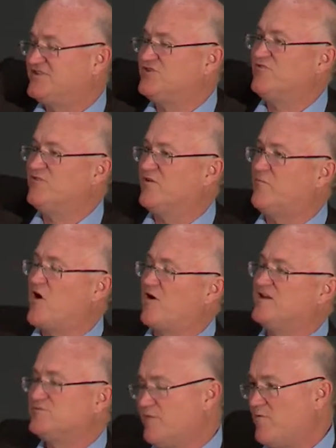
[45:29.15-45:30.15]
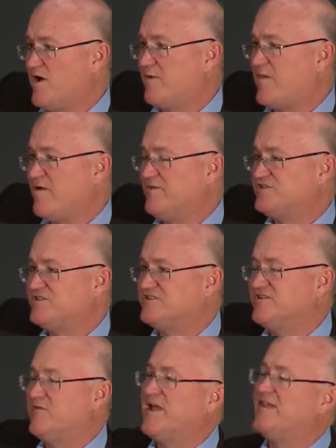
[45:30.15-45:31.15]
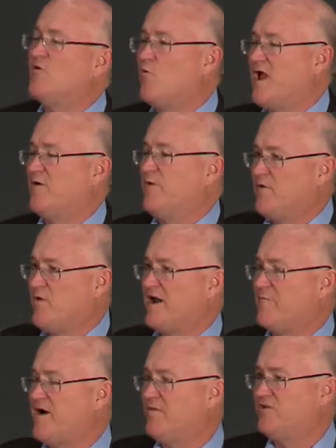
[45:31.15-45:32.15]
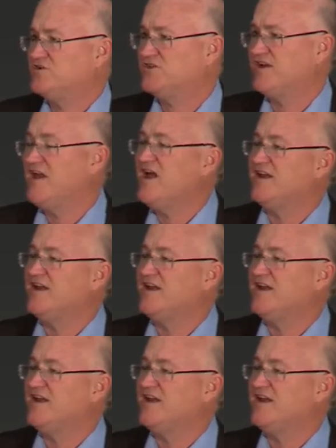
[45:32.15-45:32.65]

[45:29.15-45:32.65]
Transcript: to the parties we want to publish it to in the way we want to publish it,